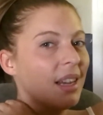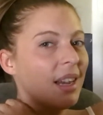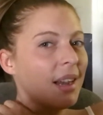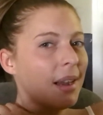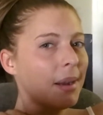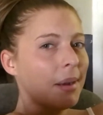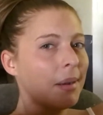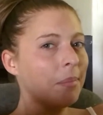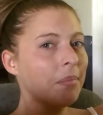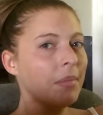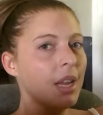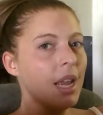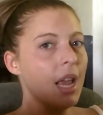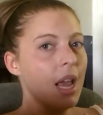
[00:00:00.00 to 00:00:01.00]

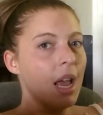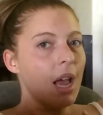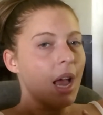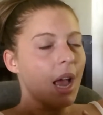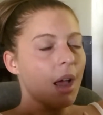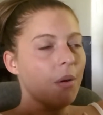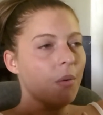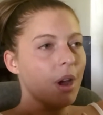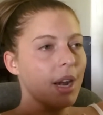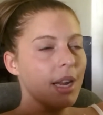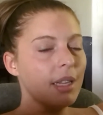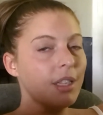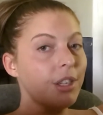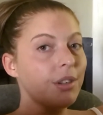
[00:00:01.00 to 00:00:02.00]
I
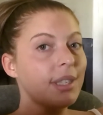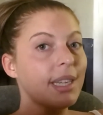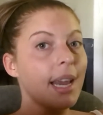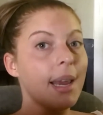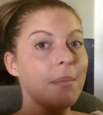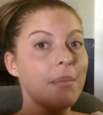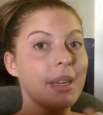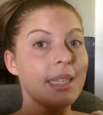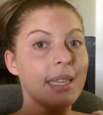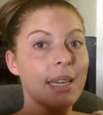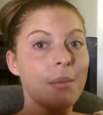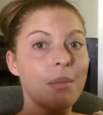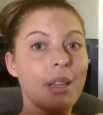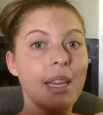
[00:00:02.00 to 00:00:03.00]
wanted to say, Miss
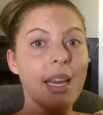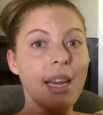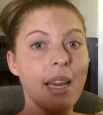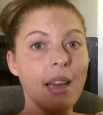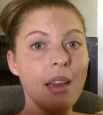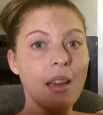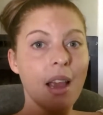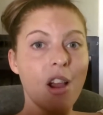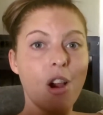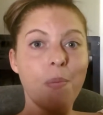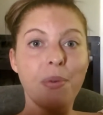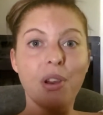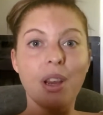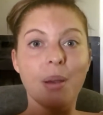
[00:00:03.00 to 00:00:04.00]
Emily, I
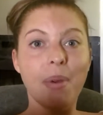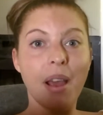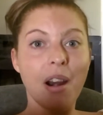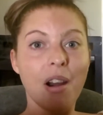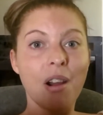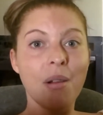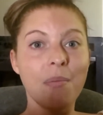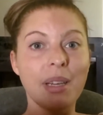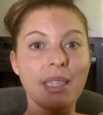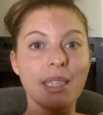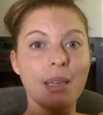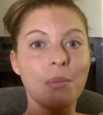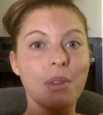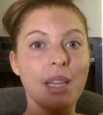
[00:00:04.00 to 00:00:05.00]
hope you get better.
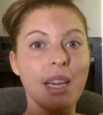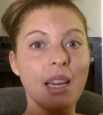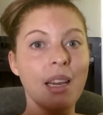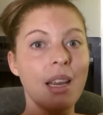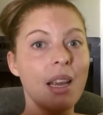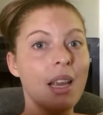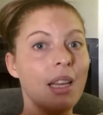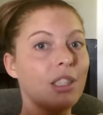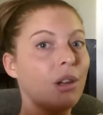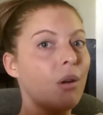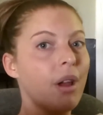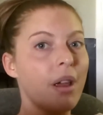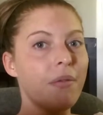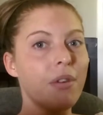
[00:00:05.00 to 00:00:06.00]
Miss Emily,
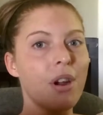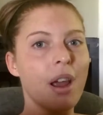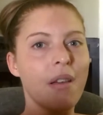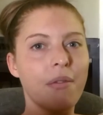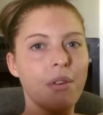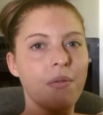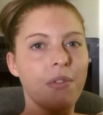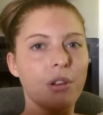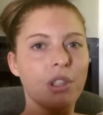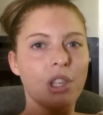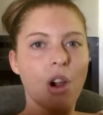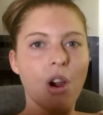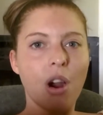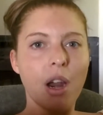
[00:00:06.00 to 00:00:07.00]
don't ever feel
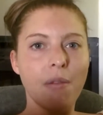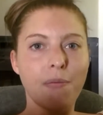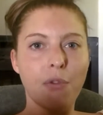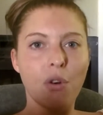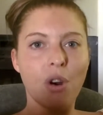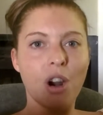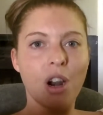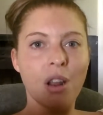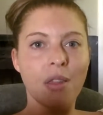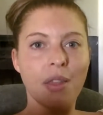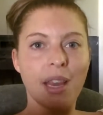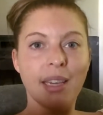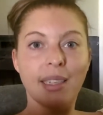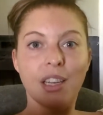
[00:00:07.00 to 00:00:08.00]
sorry for
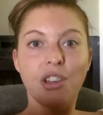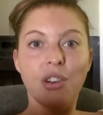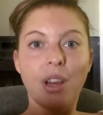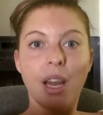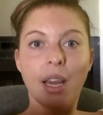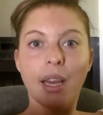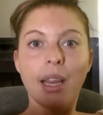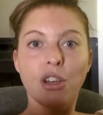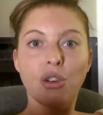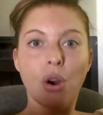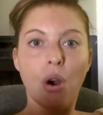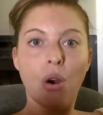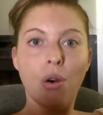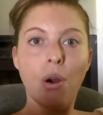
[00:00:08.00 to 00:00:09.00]
things that you can't
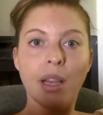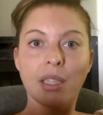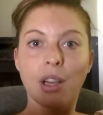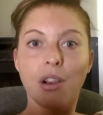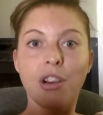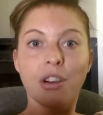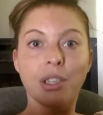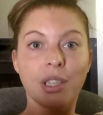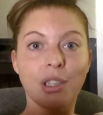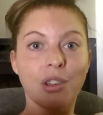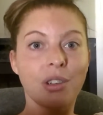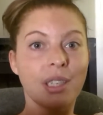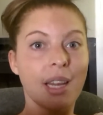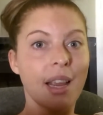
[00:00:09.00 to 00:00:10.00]
control. I saw your
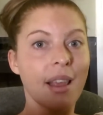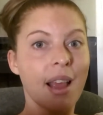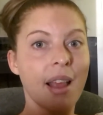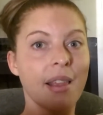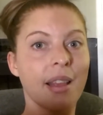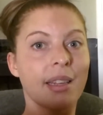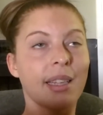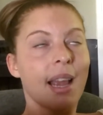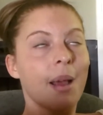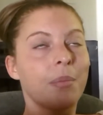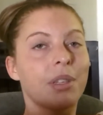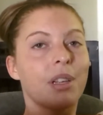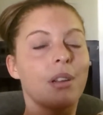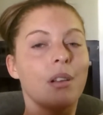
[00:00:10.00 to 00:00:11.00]
sister say that, and that
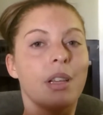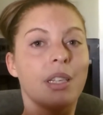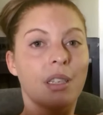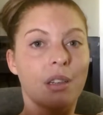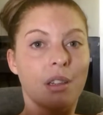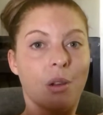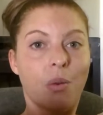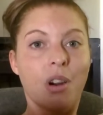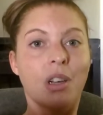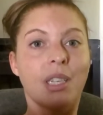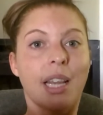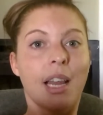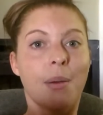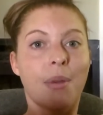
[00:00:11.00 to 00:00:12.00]
absolutely took the
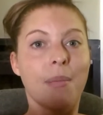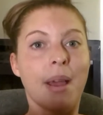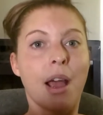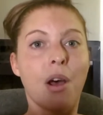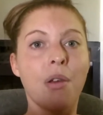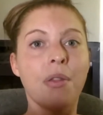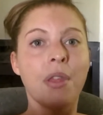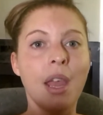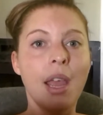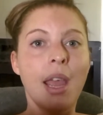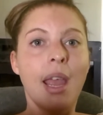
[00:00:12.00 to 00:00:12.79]
words out of my mouth.